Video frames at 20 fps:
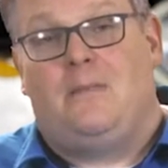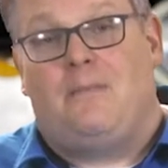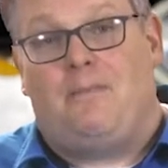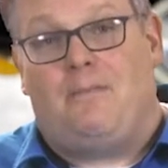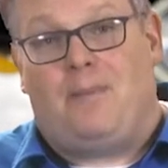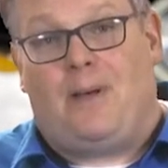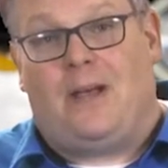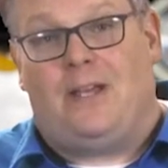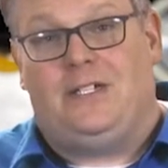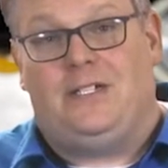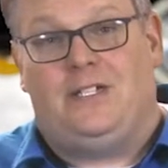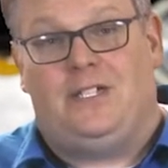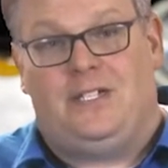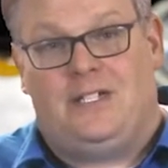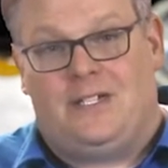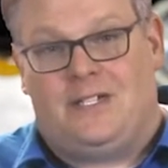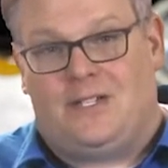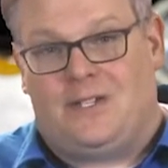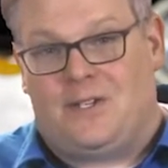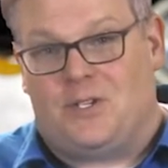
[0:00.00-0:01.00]
But
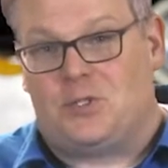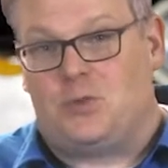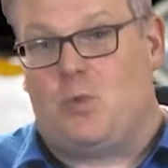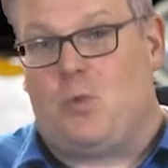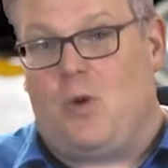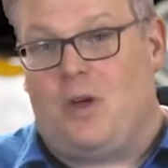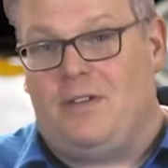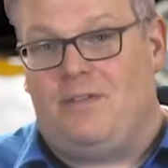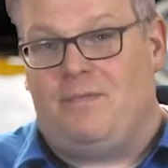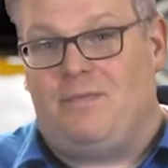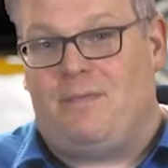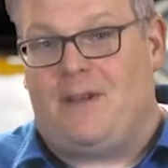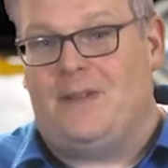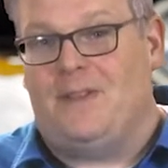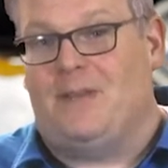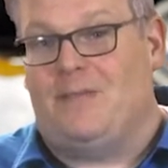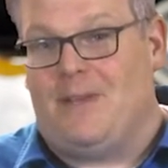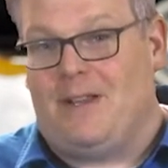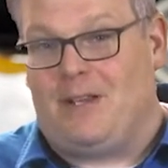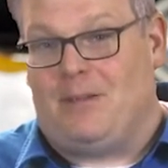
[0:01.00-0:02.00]
there's one
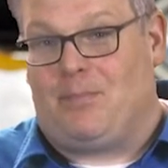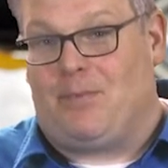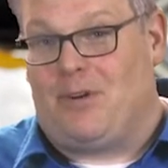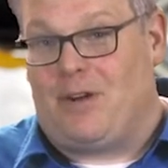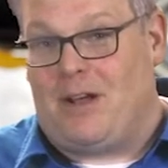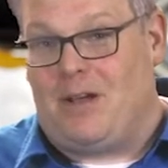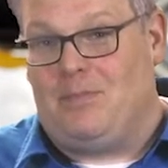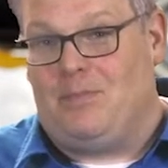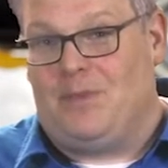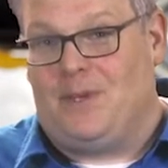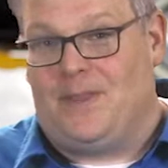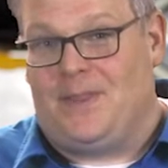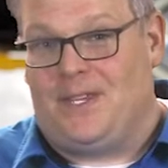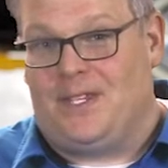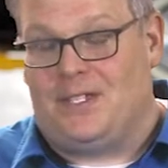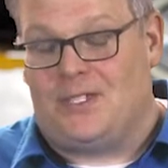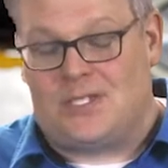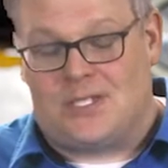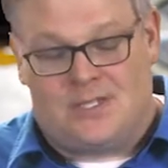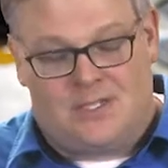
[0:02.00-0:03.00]
fundamental problem with
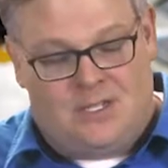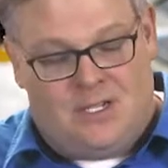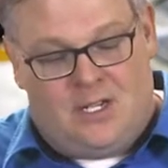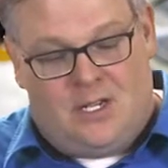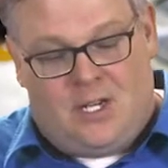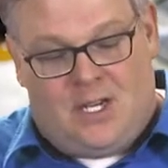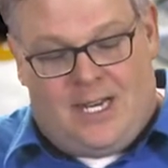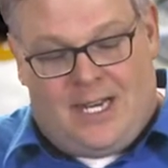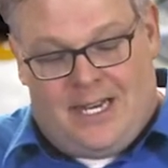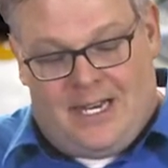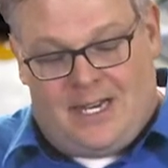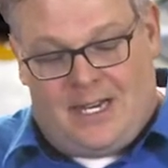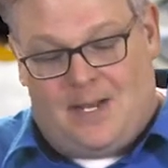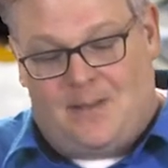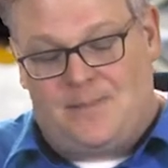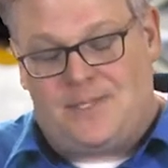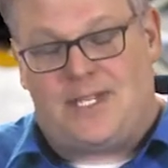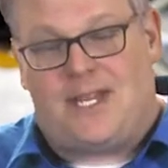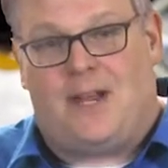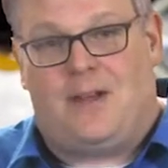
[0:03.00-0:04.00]
this, and it
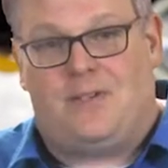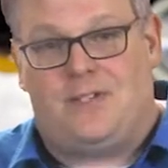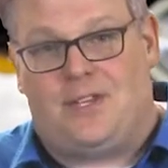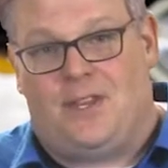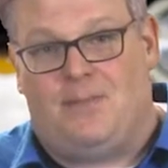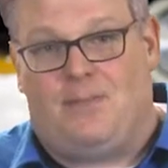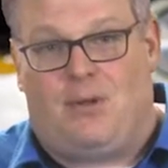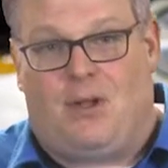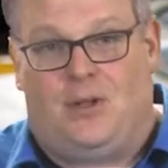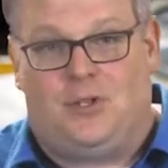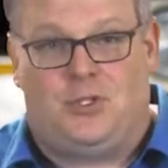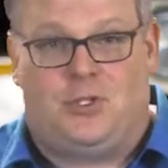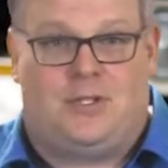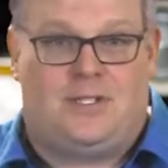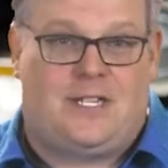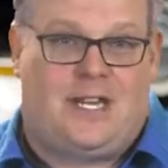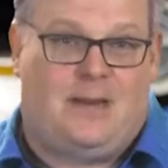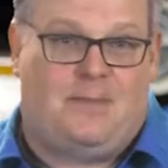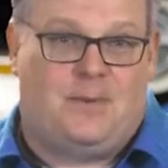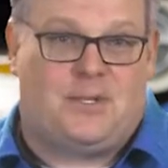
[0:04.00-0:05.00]
comes down to the ball
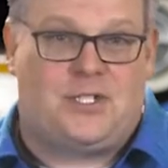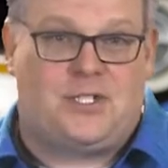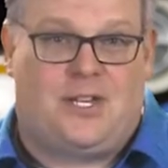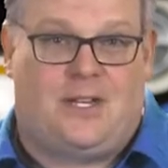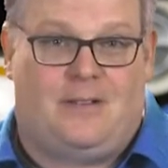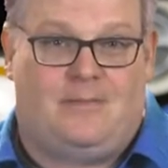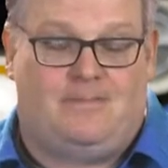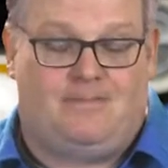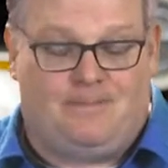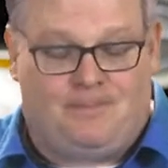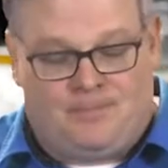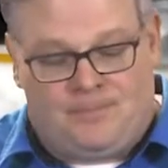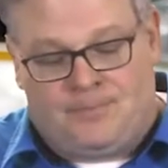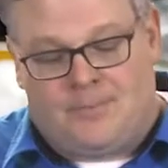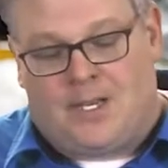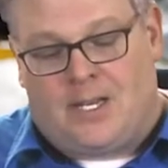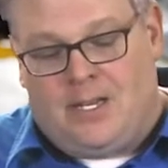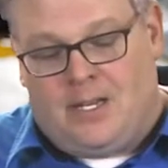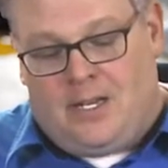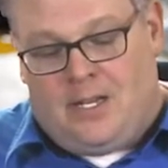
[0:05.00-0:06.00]
joint taper stud.
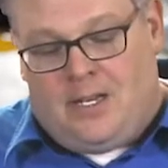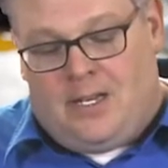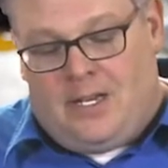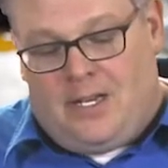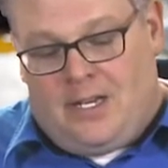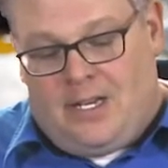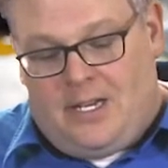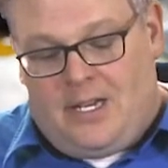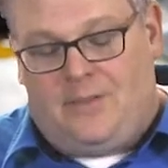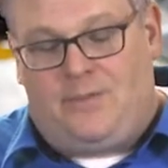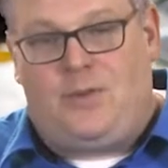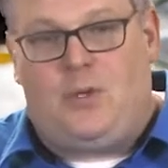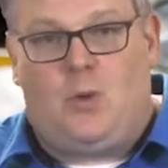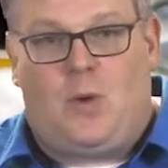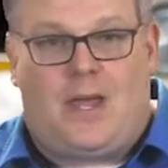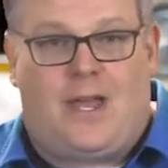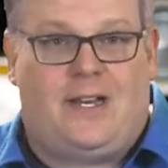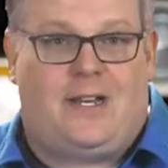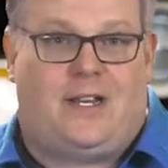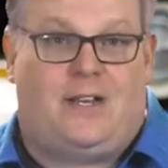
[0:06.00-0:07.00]
If
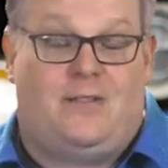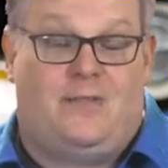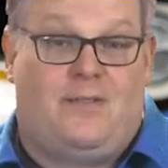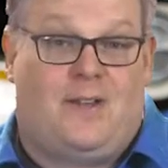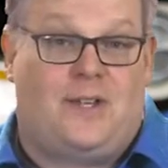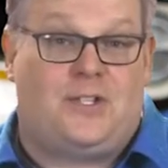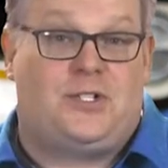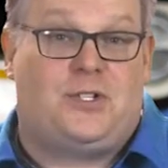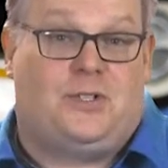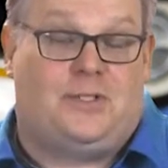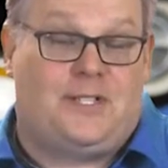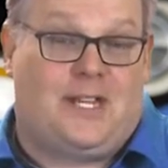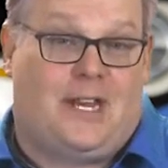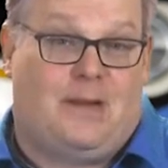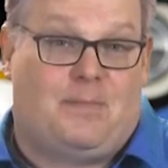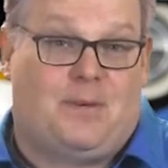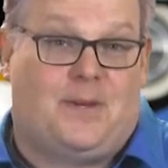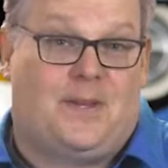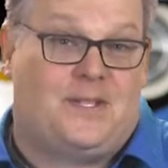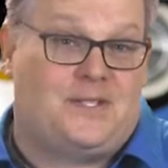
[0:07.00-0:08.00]
you had a conventional
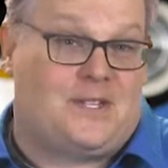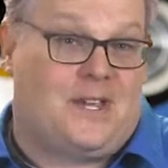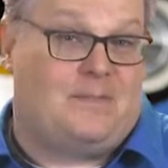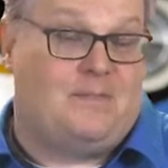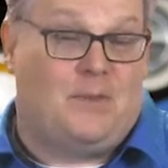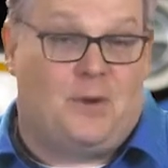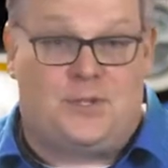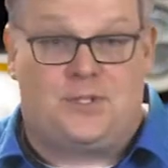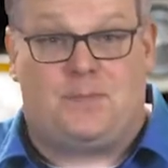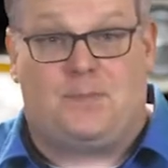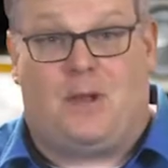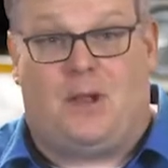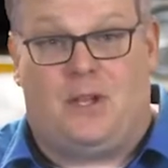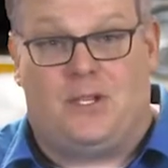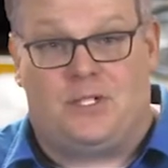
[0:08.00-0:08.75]
taper that's on most ball